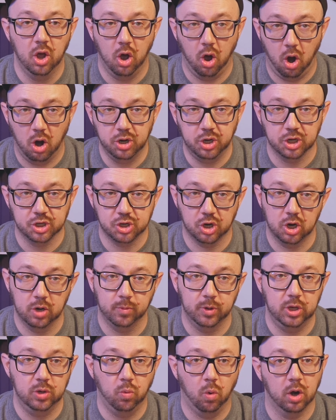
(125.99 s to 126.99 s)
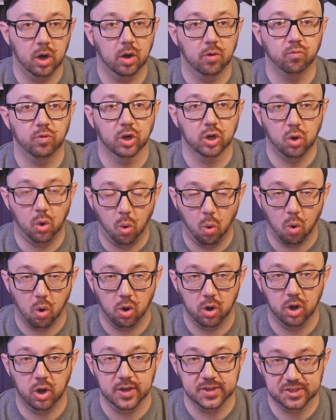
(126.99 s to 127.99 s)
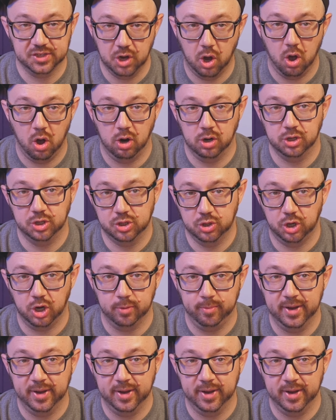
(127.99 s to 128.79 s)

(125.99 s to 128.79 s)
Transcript: on your turn when you want to record a song to your